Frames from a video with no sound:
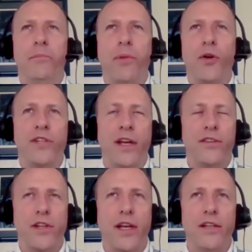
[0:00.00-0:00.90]
post
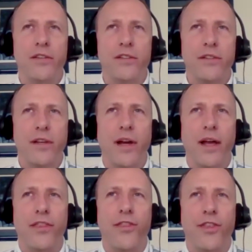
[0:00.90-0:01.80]
NASA days,
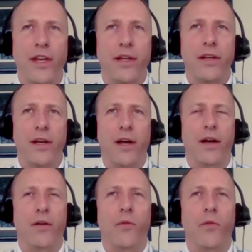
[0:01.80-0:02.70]
I think
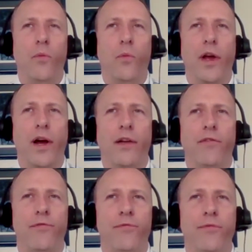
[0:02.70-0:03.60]
uh, what
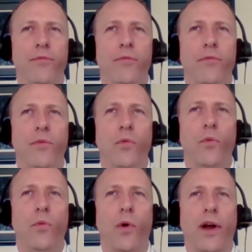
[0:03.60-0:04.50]
I've,
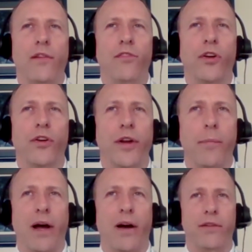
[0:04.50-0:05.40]
what I've learned
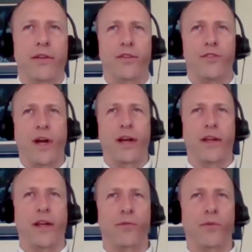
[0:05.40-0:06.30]
about in trying
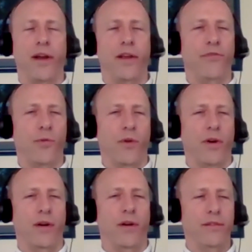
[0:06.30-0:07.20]
to get ready
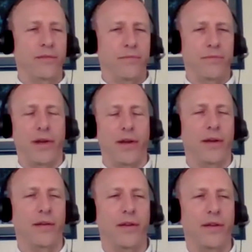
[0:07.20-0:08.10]
for,
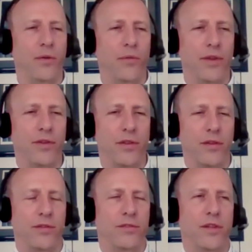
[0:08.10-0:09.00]
uh, you know, the,
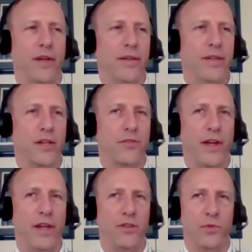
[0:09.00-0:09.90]
this uh, next
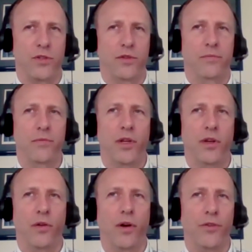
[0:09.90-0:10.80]
phase, which, you
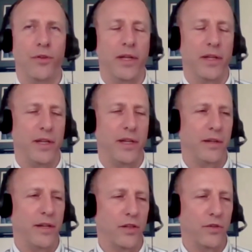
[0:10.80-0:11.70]
know,
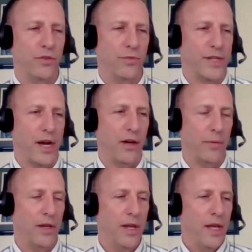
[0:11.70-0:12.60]
ultimately includes
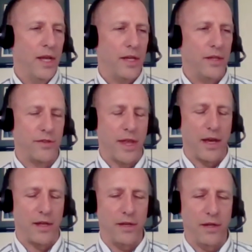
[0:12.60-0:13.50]
retirement, is that